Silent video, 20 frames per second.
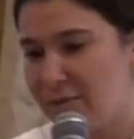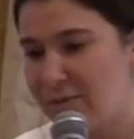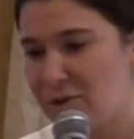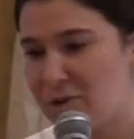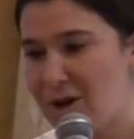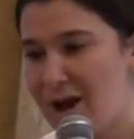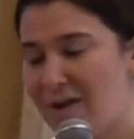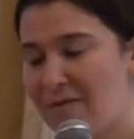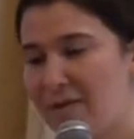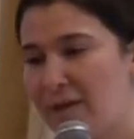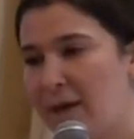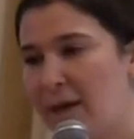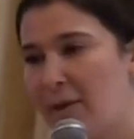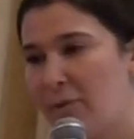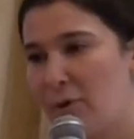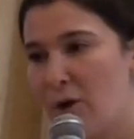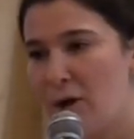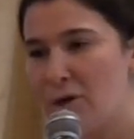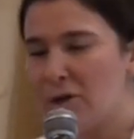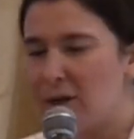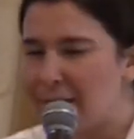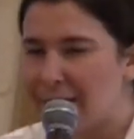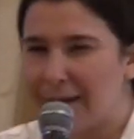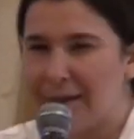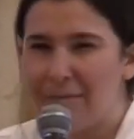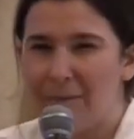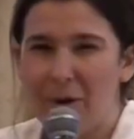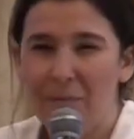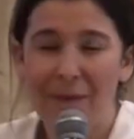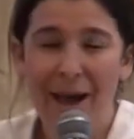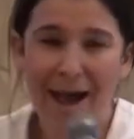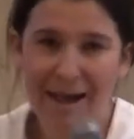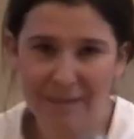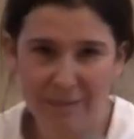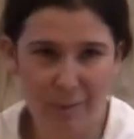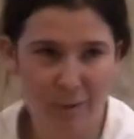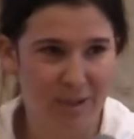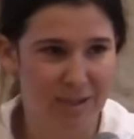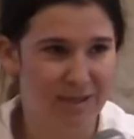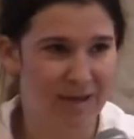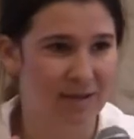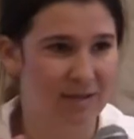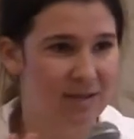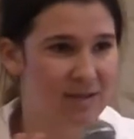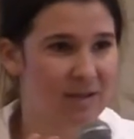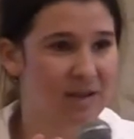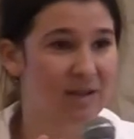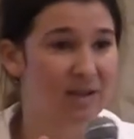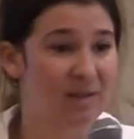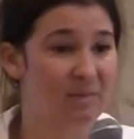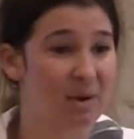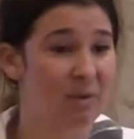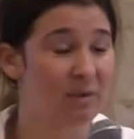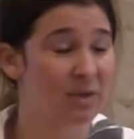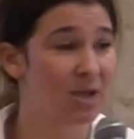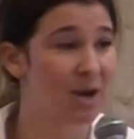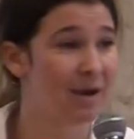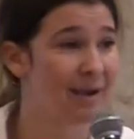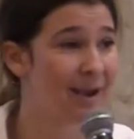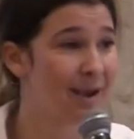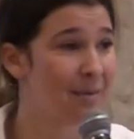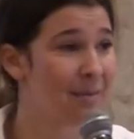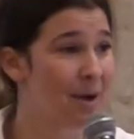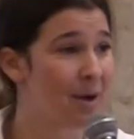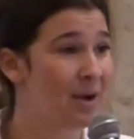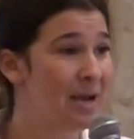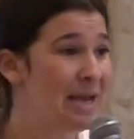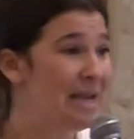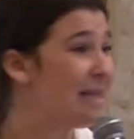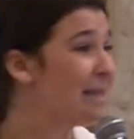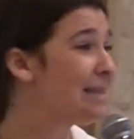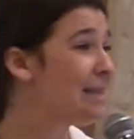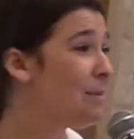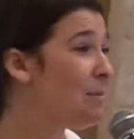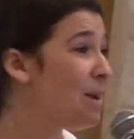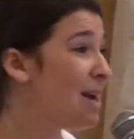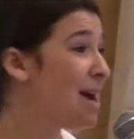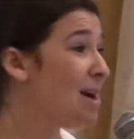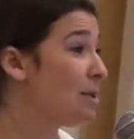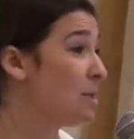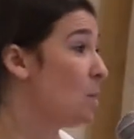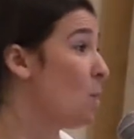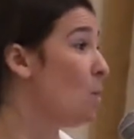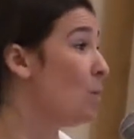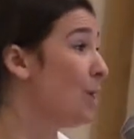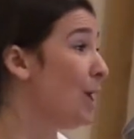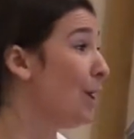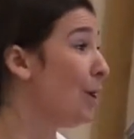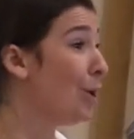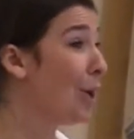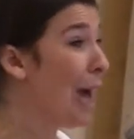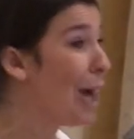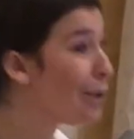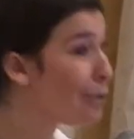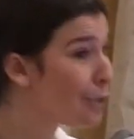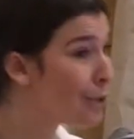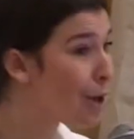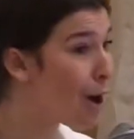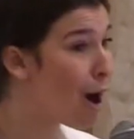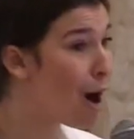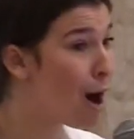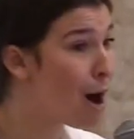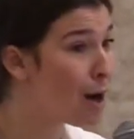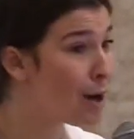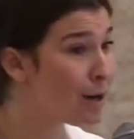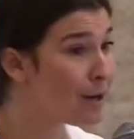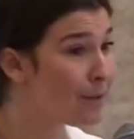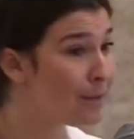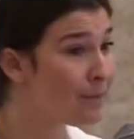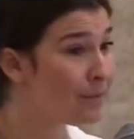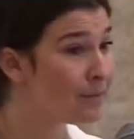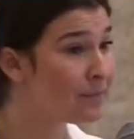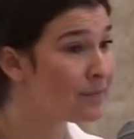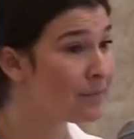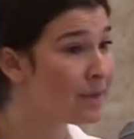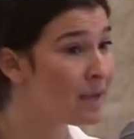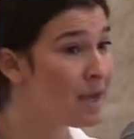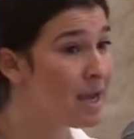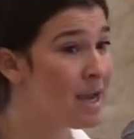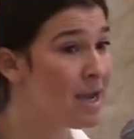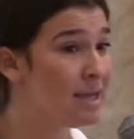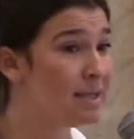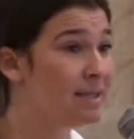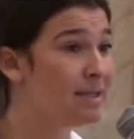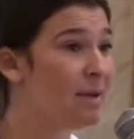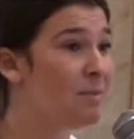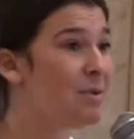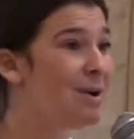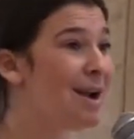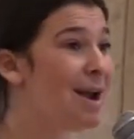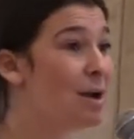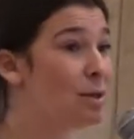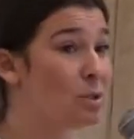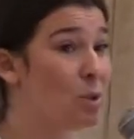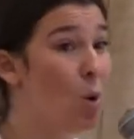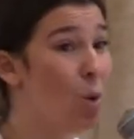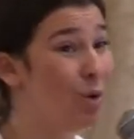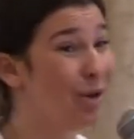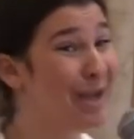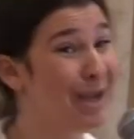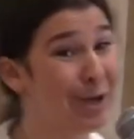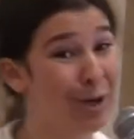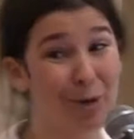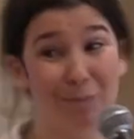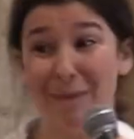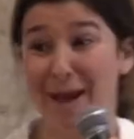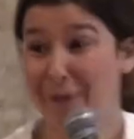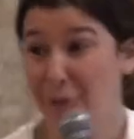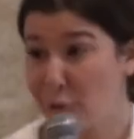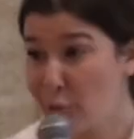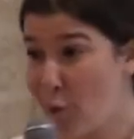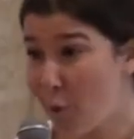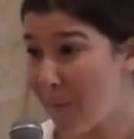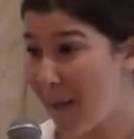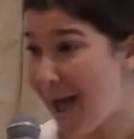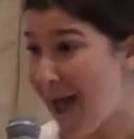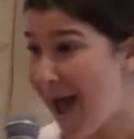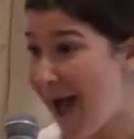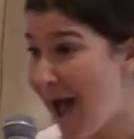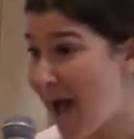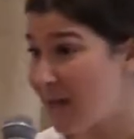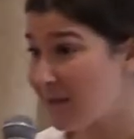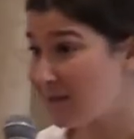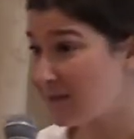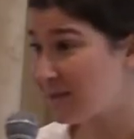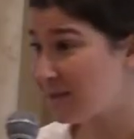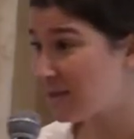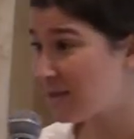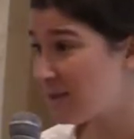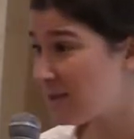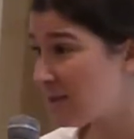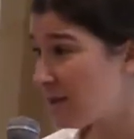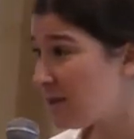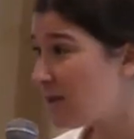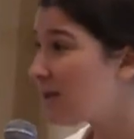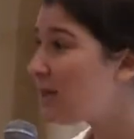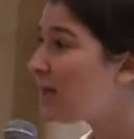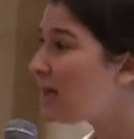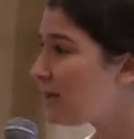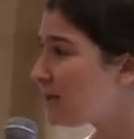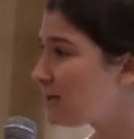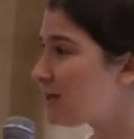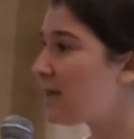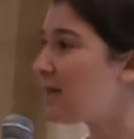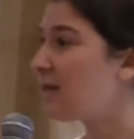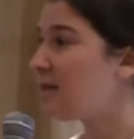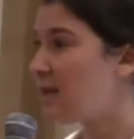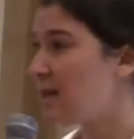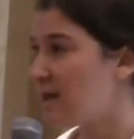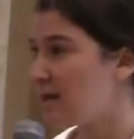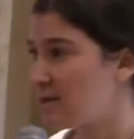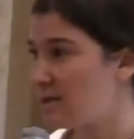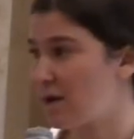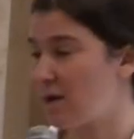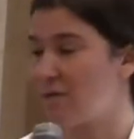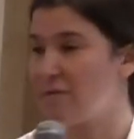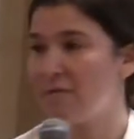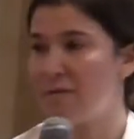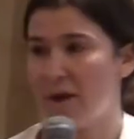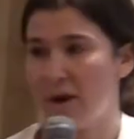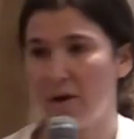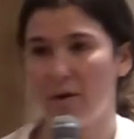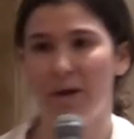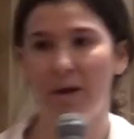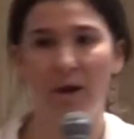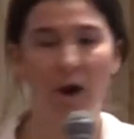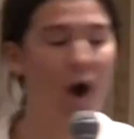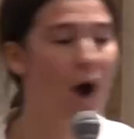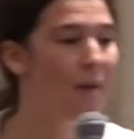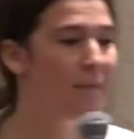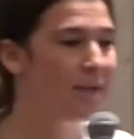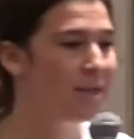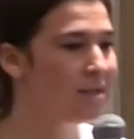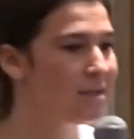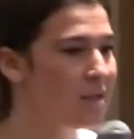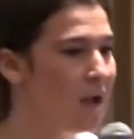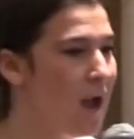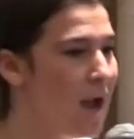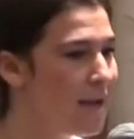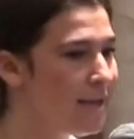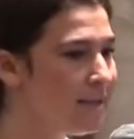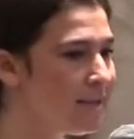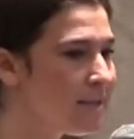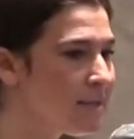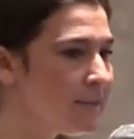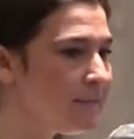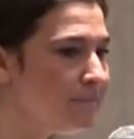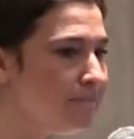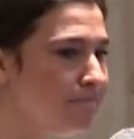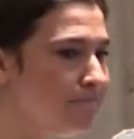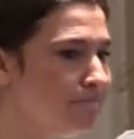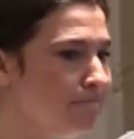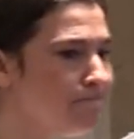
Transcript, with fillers: human trafficking we're not talking about passports necessarily but we're talking about someone else holding your health card someone else holding your metro pass things like this are very common signs